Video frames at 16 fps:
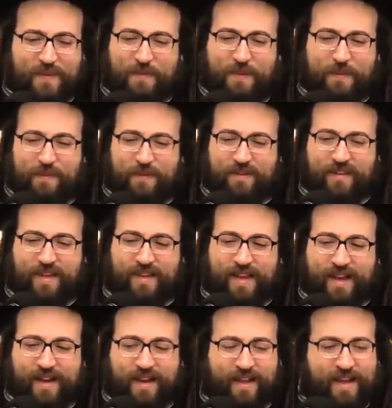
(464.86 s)
people think
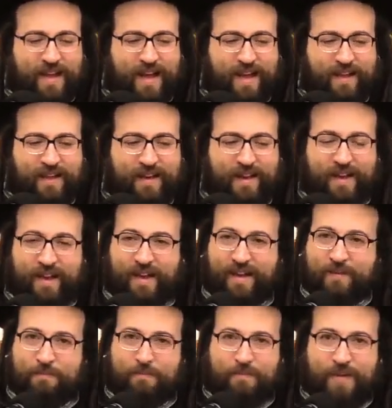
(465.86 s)
I'm
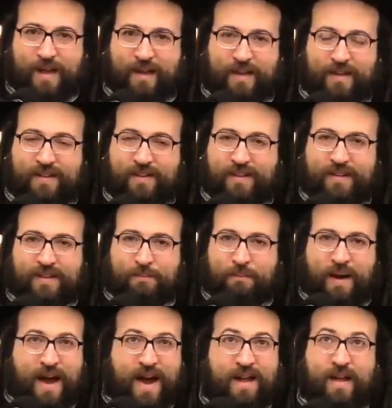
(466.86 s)
gonna
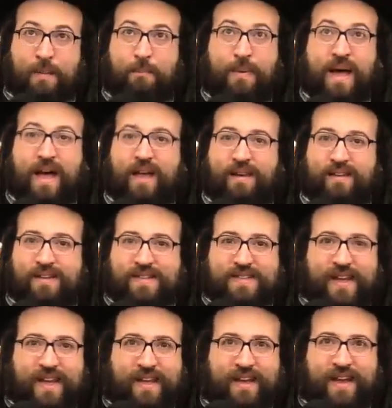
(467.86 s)
buy a
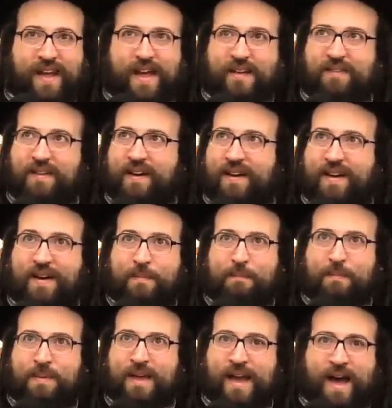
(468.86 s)
palace. I'm gonna have a
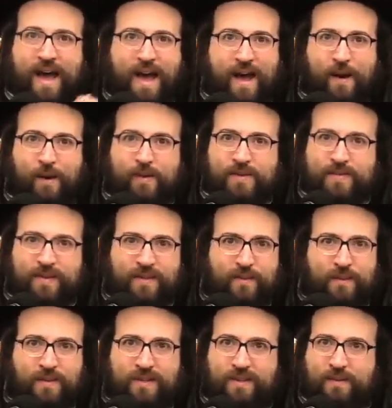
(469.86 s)
big house
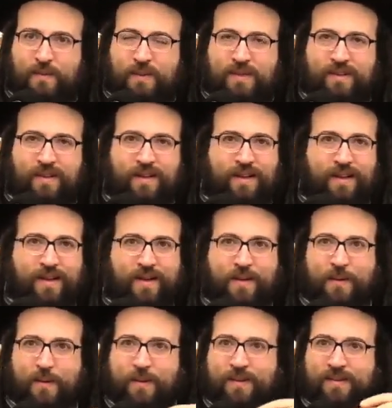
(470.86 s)

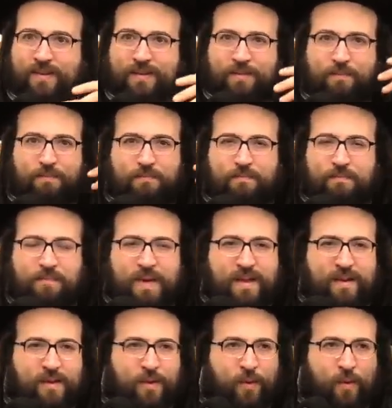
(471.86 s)
with
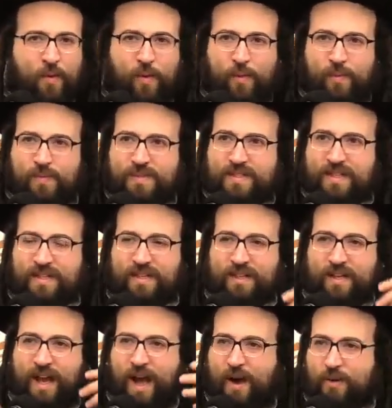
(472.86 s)
many rooms and
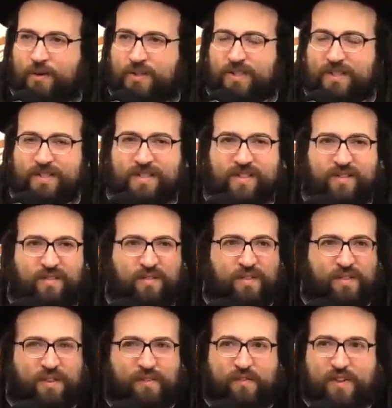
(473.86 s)
couches and
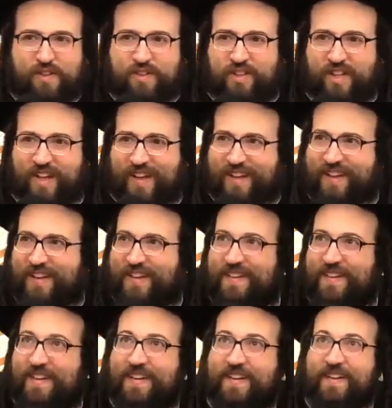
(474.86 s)
a fish tank
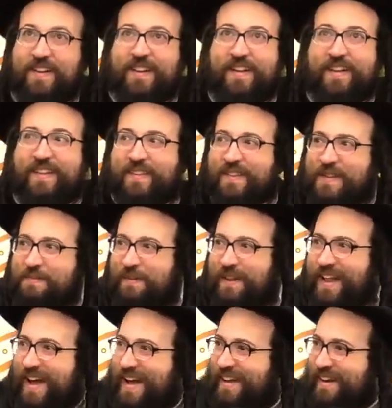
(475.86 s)
and dim
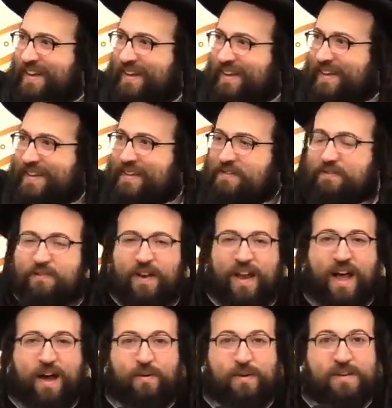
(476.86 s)
lighting and in
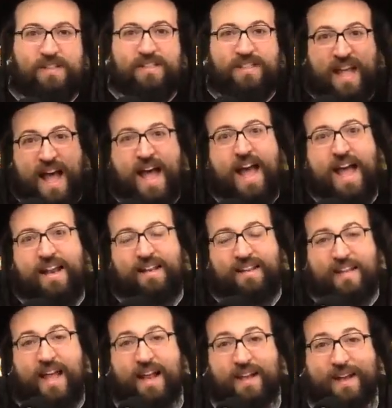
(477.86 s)
flowers.
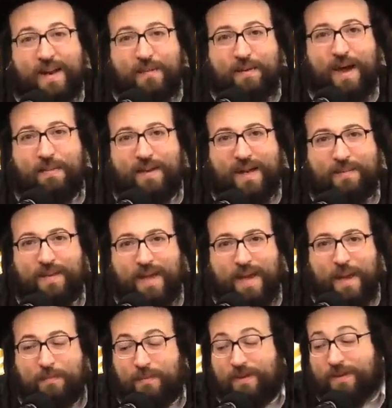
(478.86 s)
Then I'm gonna be
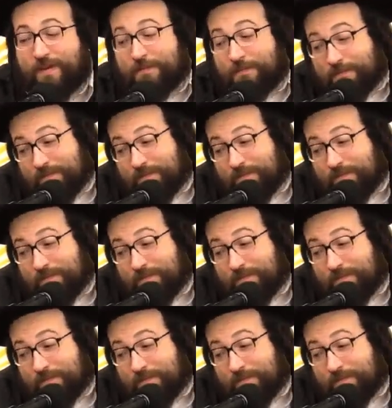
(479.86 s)
happy.